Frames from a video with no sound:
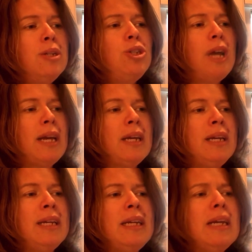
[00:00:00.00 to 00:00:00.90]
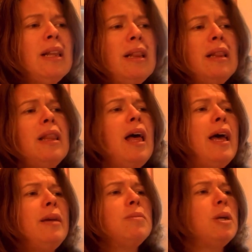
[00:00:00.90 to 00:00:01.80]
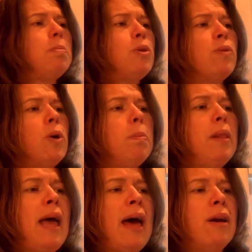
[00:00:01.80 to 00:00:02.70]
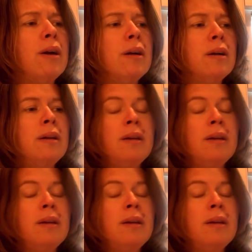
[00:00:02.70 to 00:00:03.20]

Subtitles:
Jack and Annie climbed up the rope ladder